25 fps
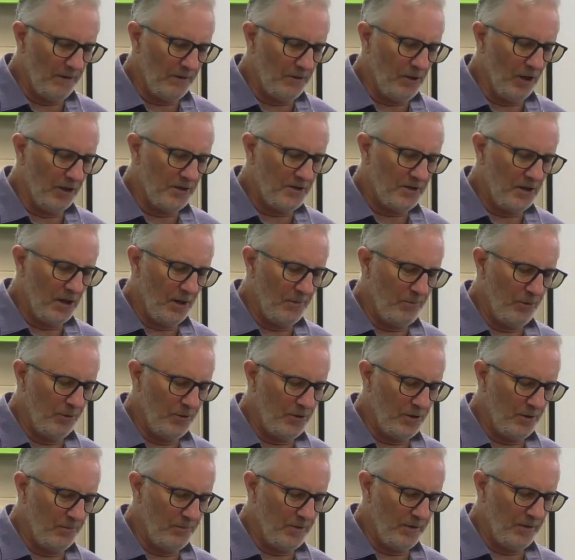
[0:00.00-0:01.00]

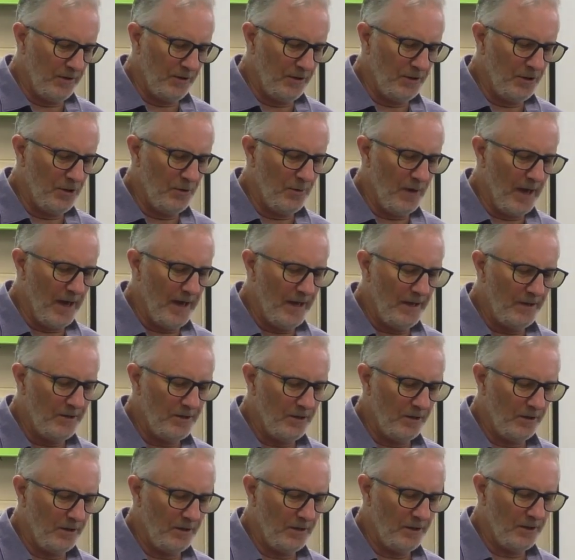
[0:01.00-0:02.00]
Discipleship in the New
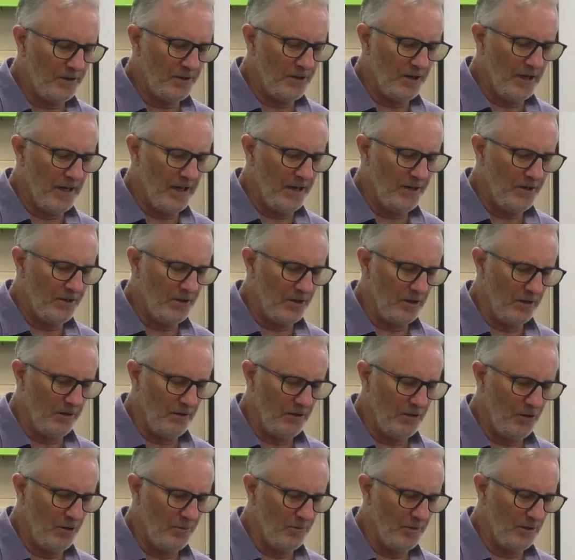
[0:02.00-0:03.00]
Age and Initiation,
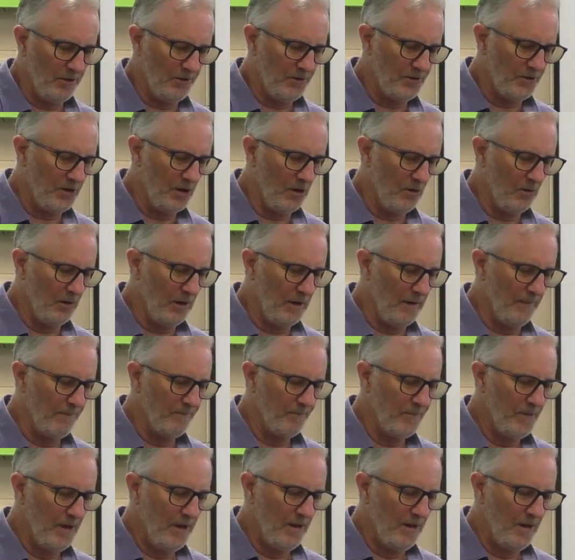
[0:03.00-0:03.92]
Human and Solar,